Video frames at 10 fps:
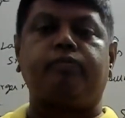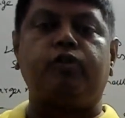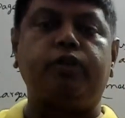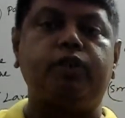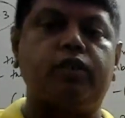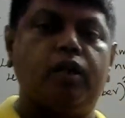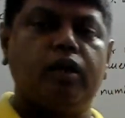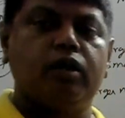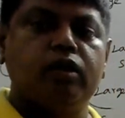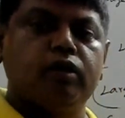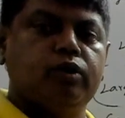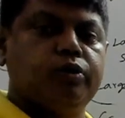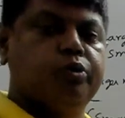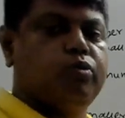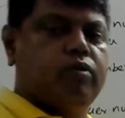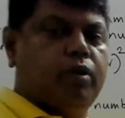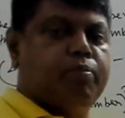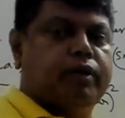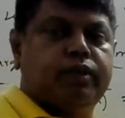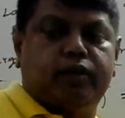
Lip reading: So these are the two numbers.